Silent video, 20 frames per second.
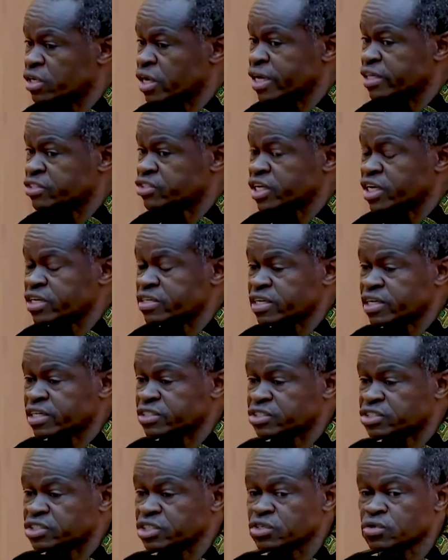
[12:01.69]

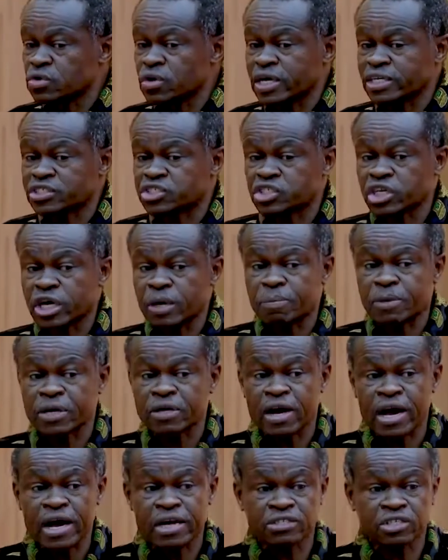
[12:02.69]
Nigeria's Chinua Achebe
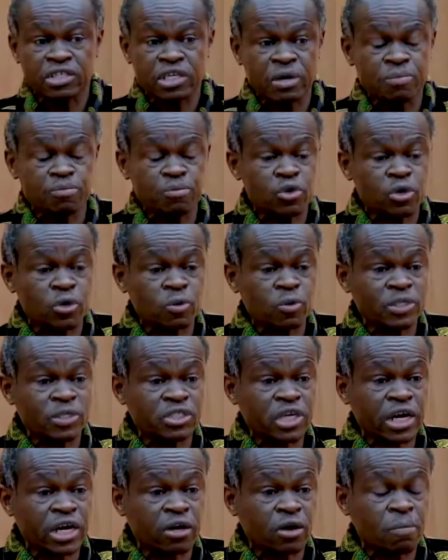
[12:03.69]
writes in a book
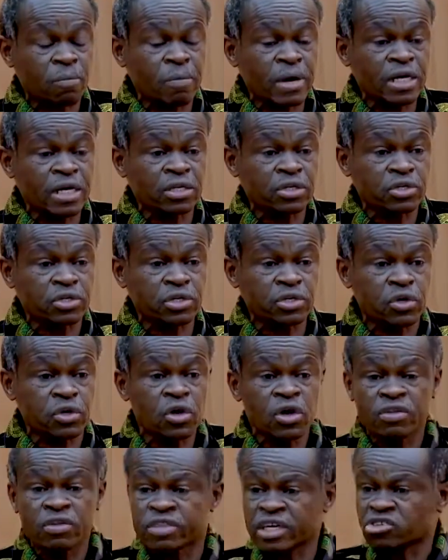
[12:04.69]
which I commend to you,
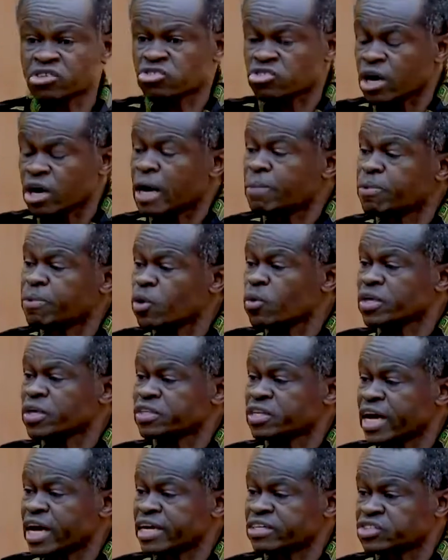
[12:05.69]
The Trouble
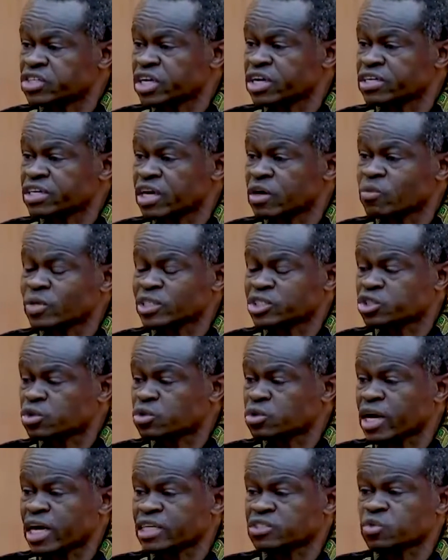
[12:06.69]
with Nigeria, which
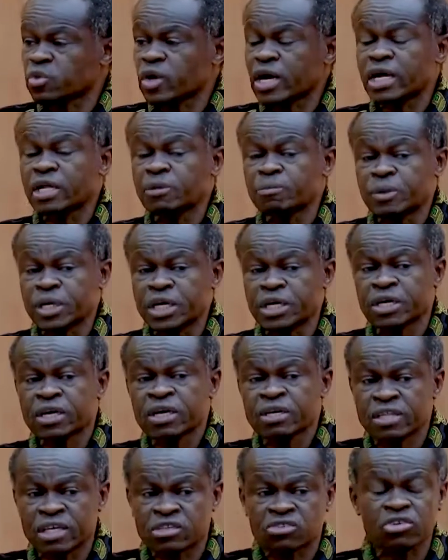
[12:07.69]
could as well be
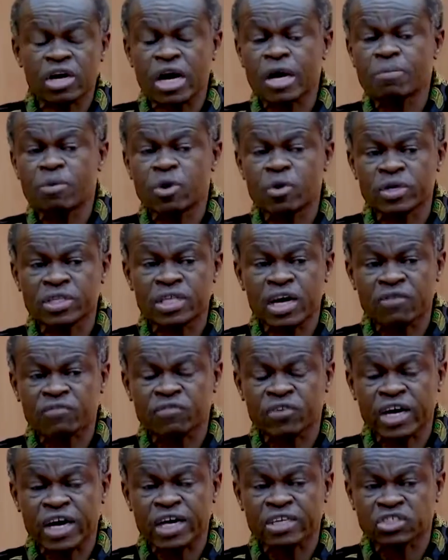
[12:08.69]
the trouble with
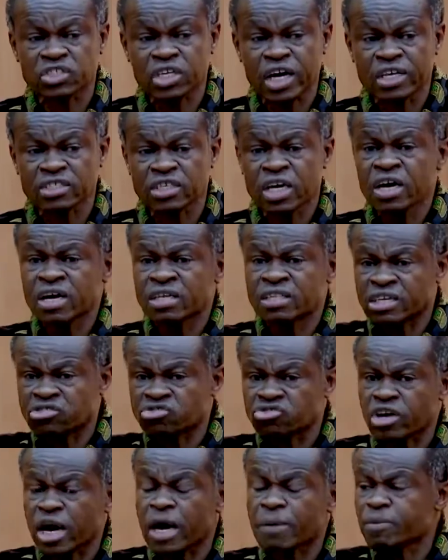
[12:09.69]
Africa. He says, the
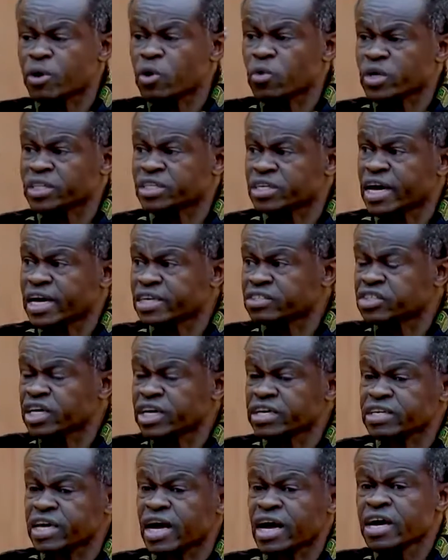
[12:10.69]
trouble with
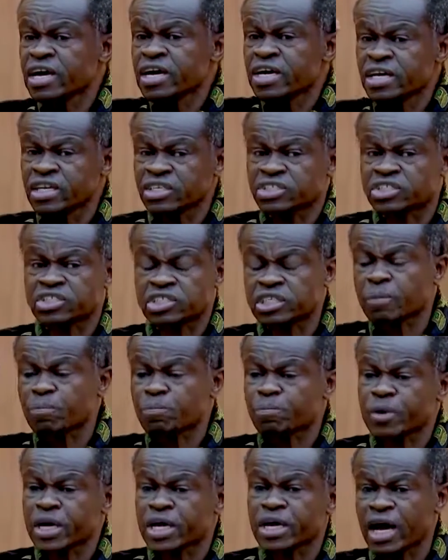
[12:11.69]
Nigeria is
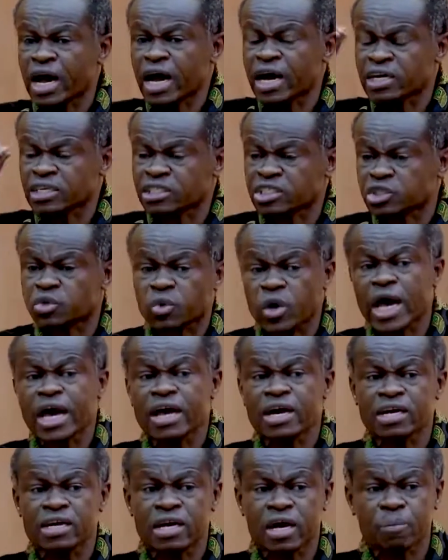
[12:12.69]
simply and
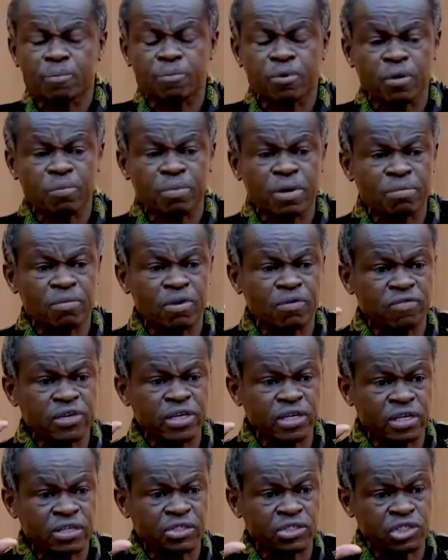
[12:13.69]
squarely a problem of
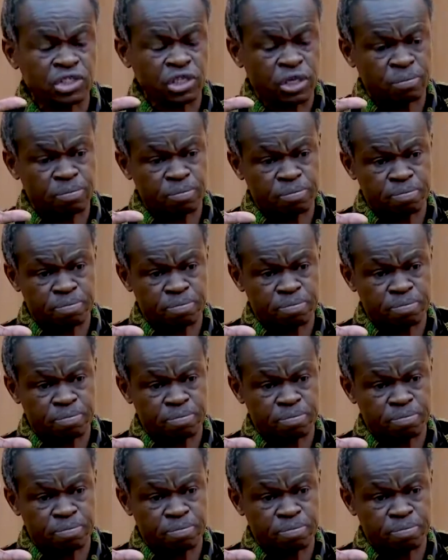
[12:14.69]
leadership.